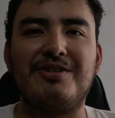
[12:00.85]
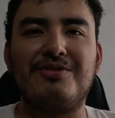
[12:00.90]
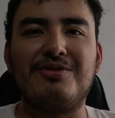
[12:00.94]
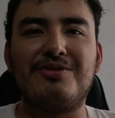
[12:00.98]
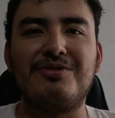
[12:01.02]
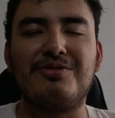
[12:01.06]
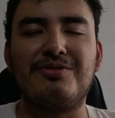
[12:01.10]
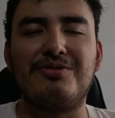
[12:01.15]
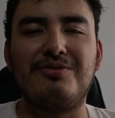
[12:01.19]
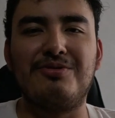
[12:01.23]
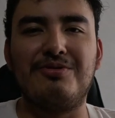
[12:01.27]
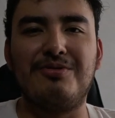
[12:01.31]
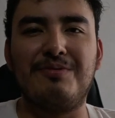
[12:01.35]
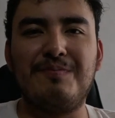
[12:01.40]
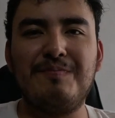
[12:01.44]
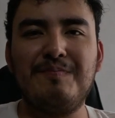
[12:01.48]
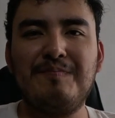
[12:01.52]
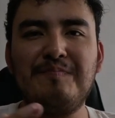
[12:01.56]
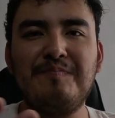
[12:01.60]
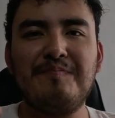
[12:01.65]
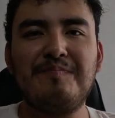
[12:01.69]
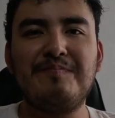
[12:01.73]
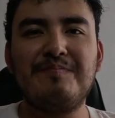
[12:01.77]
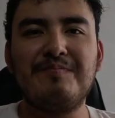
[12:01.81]
used to
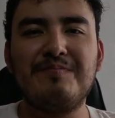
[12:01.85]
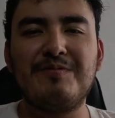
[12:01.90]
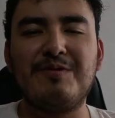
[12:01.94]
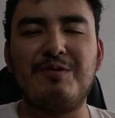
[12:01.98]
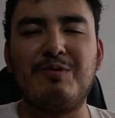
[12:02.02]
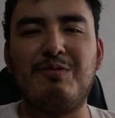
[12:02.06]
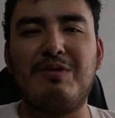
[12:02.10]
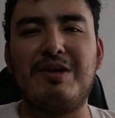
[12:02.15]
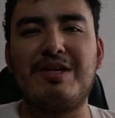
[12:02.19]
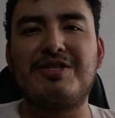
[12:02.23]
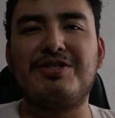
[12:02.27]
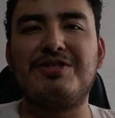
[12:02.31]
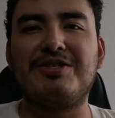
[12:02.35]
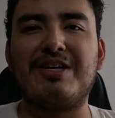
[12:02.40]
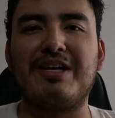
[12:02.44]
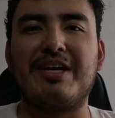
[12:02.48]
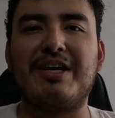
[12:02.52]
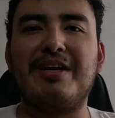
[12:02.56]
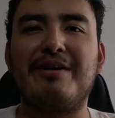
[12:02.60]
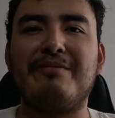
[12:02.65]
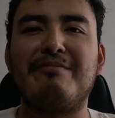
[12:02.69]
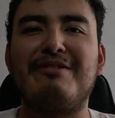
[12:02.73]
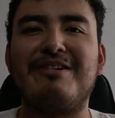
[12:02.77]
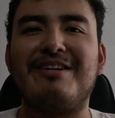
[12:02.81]
watch the
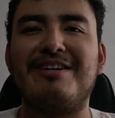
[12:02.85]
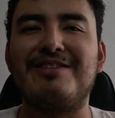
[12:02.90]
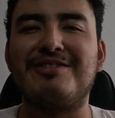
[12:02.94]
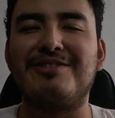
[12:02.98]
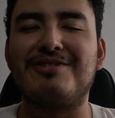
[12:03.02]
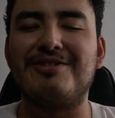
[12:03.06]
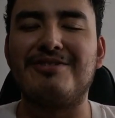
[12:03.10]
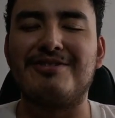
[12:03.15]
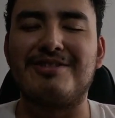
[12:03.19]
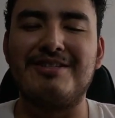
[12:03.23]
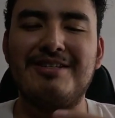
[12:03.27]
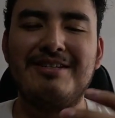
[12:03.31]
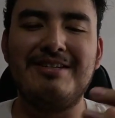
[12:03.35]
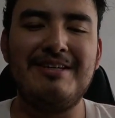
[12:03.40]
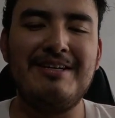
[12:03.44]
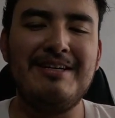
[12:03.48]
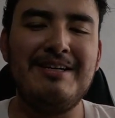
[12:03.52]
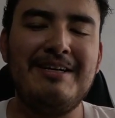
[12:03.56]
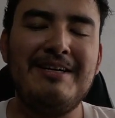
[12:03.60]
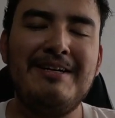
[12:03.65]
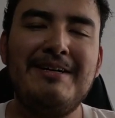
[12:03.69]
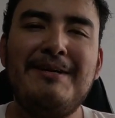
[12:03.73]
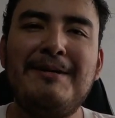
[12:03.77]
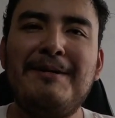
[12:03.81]
camera and talk.
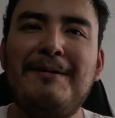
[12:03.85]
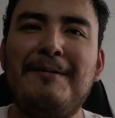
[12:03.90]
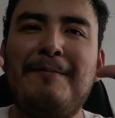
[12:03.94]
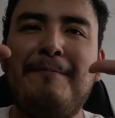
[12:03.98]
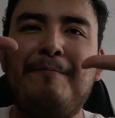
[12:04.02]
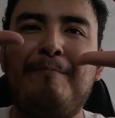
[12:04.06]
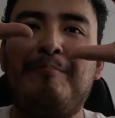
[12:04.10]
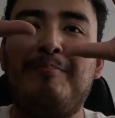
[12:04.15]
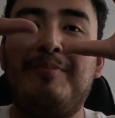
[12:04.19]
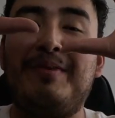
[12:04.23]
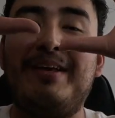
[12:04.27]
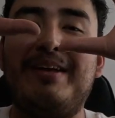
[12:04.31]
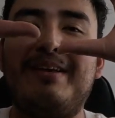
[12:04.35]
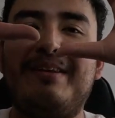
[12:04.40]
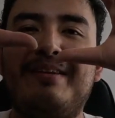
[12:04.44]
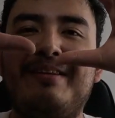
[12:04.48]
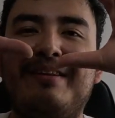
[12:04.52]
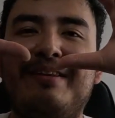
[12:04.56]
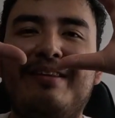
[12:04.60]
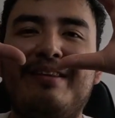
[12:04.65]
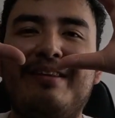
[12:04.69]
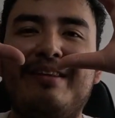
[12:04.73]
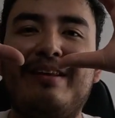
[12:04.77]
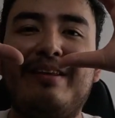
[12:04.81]

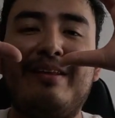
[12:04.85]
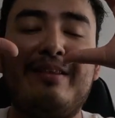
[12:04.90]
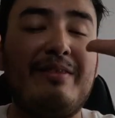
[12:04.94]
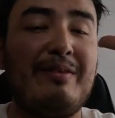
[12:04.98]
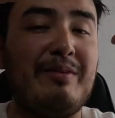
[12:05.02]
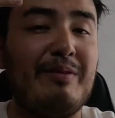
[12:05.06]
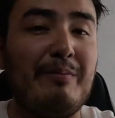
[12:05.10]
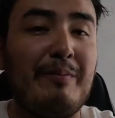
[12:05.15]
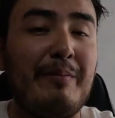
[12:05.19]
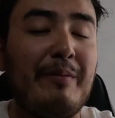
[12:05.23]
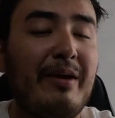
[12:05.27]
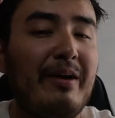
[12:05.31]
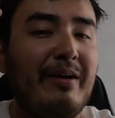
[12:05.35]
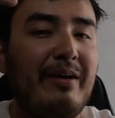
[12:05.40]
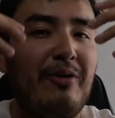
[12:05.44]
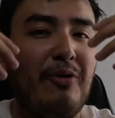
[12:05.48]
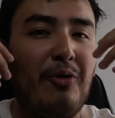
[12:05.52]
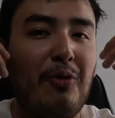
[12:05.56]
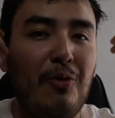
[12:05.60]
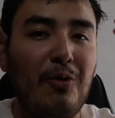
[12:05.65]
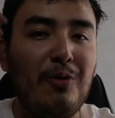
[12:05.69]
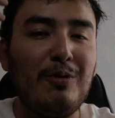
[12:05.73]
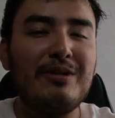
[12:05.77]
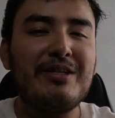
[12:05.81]
Then
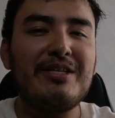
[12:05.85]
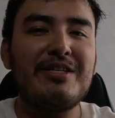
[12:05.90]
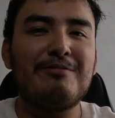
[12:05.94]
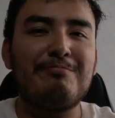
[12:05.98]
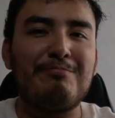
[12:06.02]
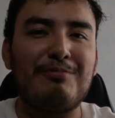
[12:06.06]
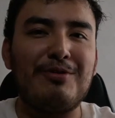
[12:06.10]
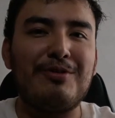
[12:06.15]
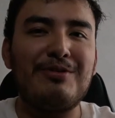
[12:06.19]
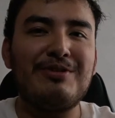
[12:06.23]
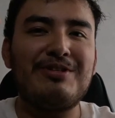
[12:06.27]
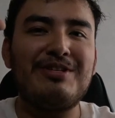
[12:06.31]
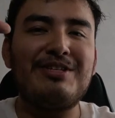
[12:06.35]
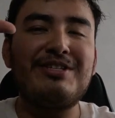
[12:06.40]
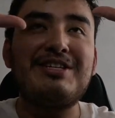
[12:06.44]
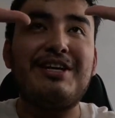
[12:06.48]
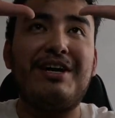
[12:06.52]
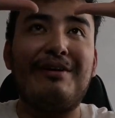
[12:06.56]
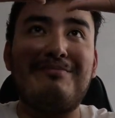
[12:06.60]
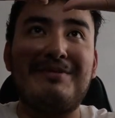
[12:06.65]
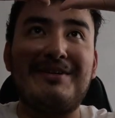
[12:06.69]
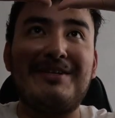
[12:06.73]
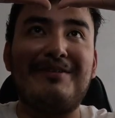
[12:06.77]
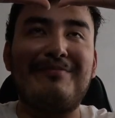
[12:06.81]
all this process
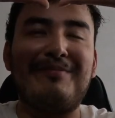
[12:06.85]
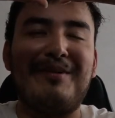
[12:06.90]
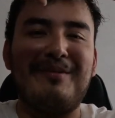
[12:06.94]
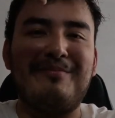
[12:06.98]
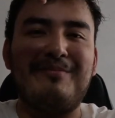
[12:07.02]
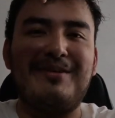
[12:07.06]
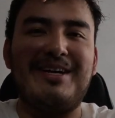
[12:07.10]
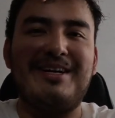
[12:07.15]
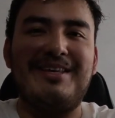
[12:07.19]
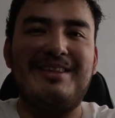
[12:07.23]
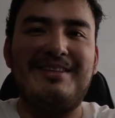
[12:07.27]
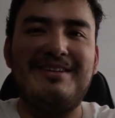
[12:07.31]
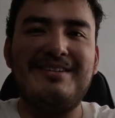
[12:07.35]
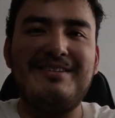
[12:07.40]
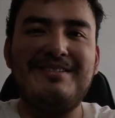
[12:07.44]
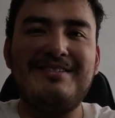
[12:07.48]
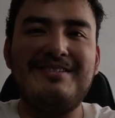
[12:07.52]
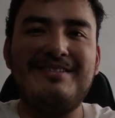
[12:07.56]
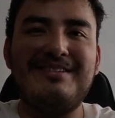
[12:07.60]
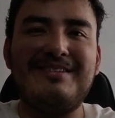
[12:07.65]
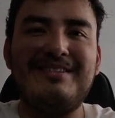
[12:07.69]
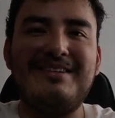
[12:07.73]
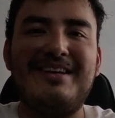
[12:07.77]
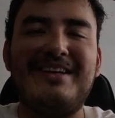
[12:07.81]
happened in my mind,
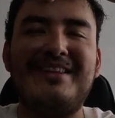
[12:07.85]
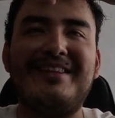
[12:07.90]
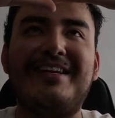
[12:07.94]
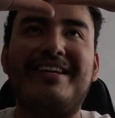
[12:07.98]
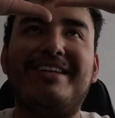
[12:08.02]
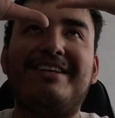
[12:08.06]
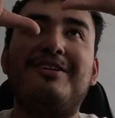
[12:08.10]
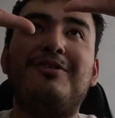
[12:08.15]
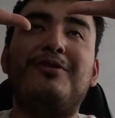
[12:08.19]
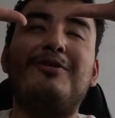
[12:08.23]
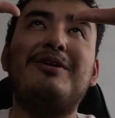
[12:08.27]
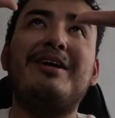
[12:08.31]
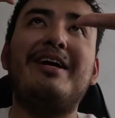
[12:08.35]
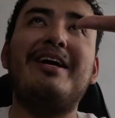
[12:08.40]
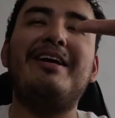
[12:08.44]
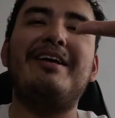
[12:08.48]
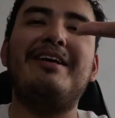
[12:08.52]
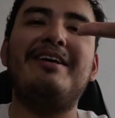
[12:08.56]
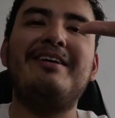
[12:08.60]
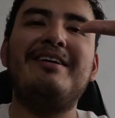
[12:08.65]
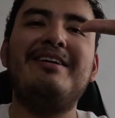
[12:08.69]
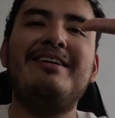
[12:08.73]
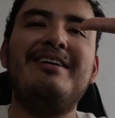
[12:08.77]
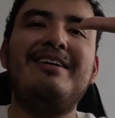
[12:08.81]
and then
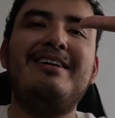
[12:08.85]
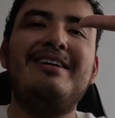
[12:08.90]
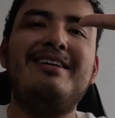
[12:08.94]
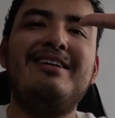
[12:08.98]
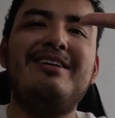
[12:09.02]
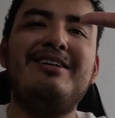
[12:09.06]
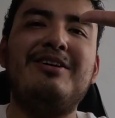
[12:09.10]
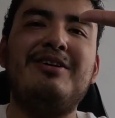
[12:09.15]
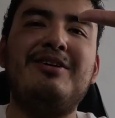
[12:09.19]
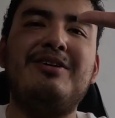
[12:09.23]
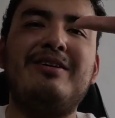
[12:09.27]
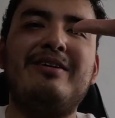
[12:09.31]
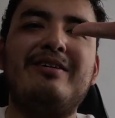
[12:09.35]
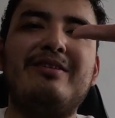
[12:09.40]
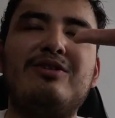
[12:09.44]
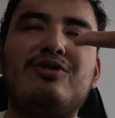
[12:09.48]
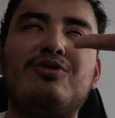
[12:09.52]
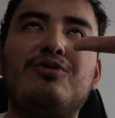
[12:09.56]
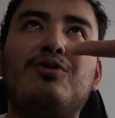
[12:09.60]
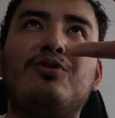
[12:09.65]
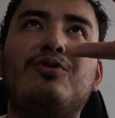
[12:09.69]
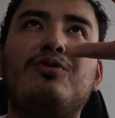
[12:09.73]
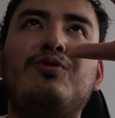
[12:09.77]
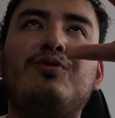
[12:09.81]
okay,
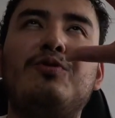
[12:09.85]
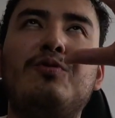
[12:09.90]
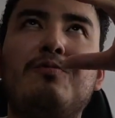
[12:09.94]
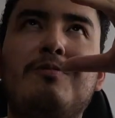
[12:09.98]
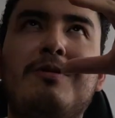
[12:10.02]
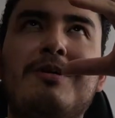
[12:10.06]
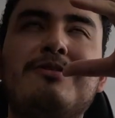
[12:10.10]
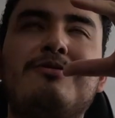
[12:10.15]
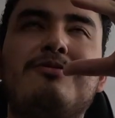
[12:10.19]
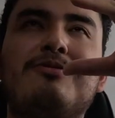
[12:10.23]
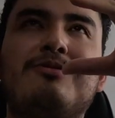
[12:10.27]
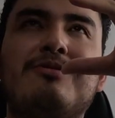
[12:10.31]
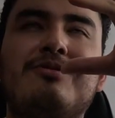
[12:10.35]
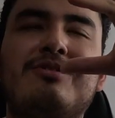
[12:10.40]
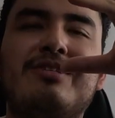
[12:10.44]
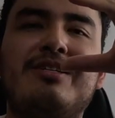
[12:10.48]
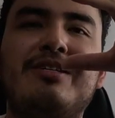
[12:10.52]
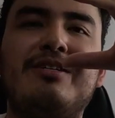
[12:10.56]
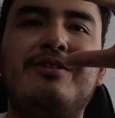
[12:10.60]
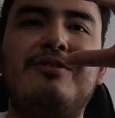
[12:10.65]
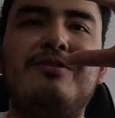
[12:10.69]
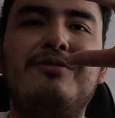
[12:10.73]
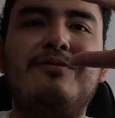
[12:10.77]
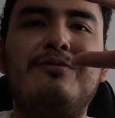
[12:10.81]
so you want to
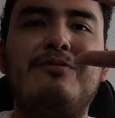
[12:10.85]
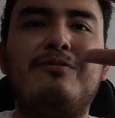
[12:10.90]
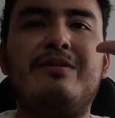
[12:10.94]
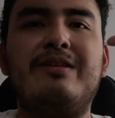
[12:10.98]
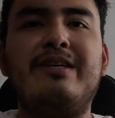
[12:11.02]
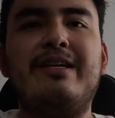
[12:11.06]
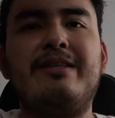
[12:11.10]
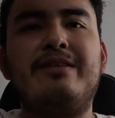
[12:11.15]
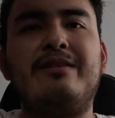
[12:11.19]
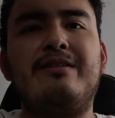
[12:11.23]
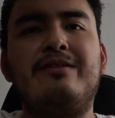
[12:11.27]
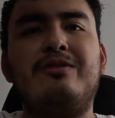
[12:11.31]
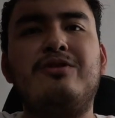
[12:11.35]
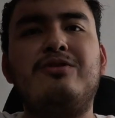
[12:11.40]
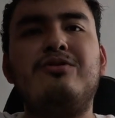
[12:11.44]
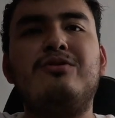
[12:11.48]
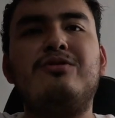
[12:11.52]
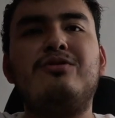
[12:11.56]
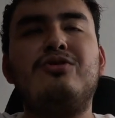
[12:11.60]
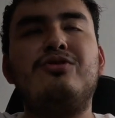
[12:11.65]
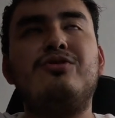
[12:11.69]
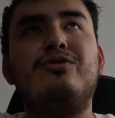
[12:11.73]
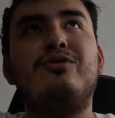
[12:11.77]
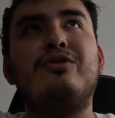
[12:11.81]
continue, then
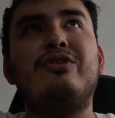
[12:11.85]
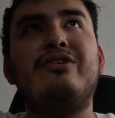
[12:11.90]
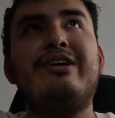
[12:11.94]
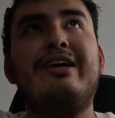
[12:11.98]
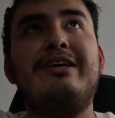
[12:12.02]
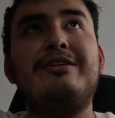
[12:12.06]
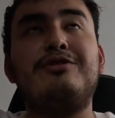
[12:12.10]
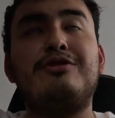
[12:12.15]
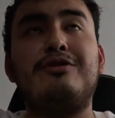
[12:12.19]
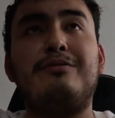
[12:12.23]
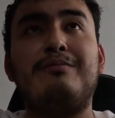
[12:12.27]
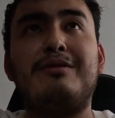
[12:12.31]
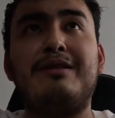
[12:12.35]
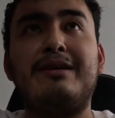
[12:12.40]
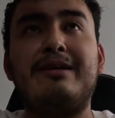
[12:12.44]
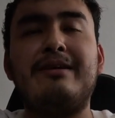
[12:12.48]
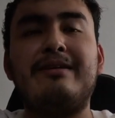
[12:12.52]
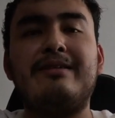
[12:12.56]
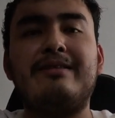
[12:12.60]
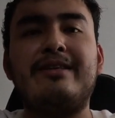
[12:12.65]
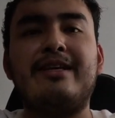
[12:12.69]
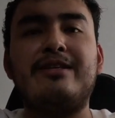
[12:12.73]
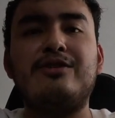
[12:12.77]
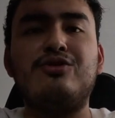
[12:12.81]
you should create
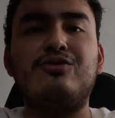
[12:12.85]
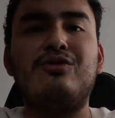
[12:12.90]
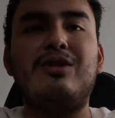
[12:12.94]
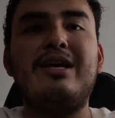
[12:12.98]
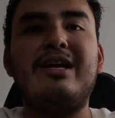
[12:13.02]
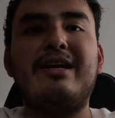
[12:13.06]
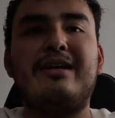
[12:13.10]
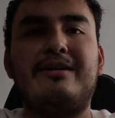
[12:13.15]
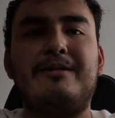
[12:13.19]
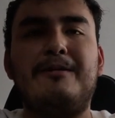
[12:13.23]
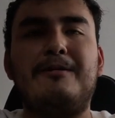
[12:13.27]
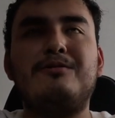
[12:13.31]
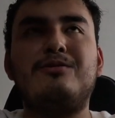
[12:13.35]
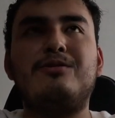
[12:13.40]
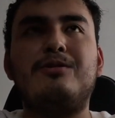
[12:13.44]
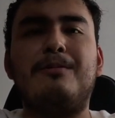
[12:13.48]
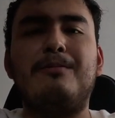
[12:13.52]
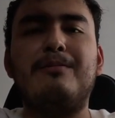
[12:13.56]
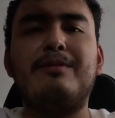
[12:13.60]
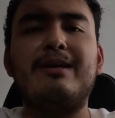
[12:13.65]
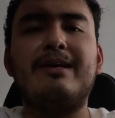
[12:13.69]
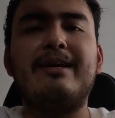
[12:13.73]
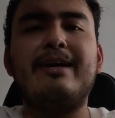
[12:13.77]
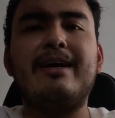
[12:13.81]
something that you like,
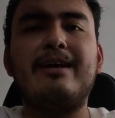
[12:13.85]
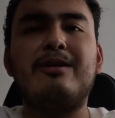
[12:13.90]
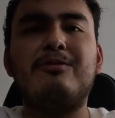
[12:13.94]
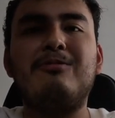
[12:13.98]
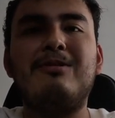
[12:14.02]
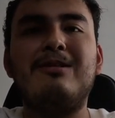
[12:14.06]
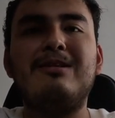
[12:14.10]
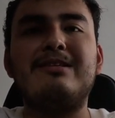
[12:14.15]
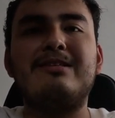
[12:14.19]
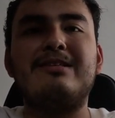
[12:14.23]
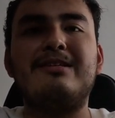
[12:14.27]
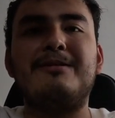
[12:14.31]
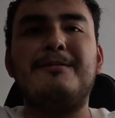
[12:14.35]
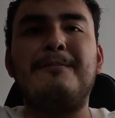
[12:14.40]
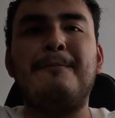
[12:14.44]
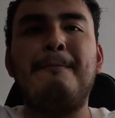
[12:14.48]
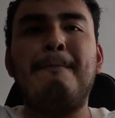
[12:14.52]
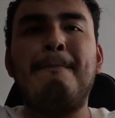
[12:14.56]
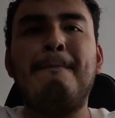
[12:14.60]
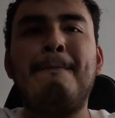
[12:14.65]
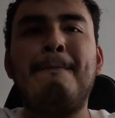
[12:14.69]
something high quality.